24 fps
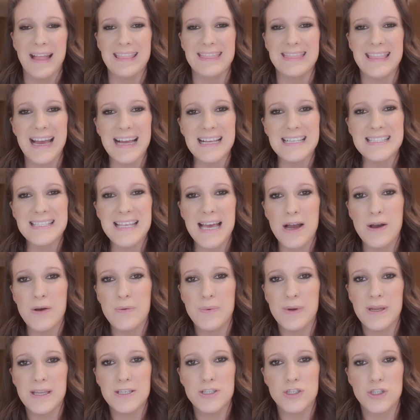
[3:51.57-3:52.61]
that's how
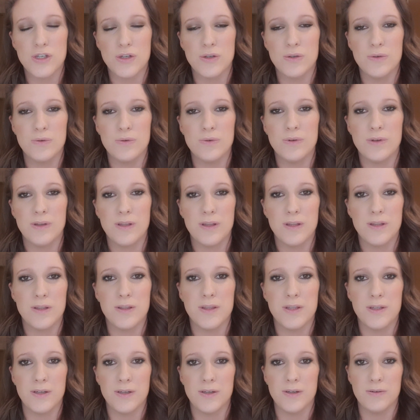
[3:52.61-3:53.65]
we do
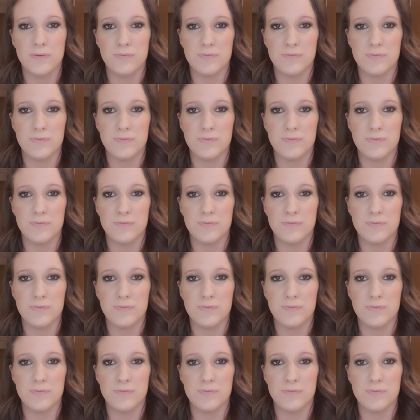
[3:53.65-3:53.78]
the